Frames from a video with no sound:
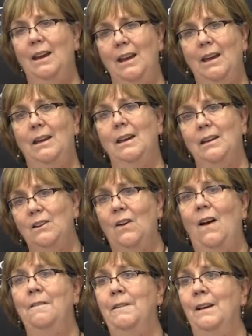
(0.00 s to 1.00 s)
and it
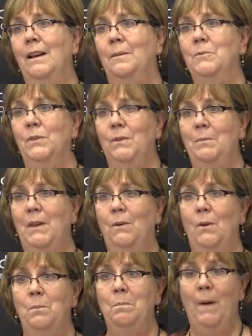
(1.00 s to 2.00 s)
often comes from their
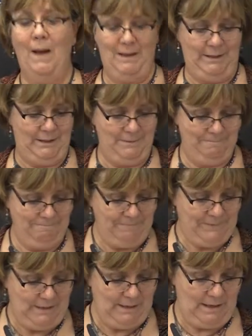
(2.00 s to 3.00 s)
own pocket,
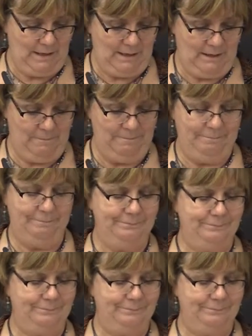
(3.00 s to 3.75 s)
um,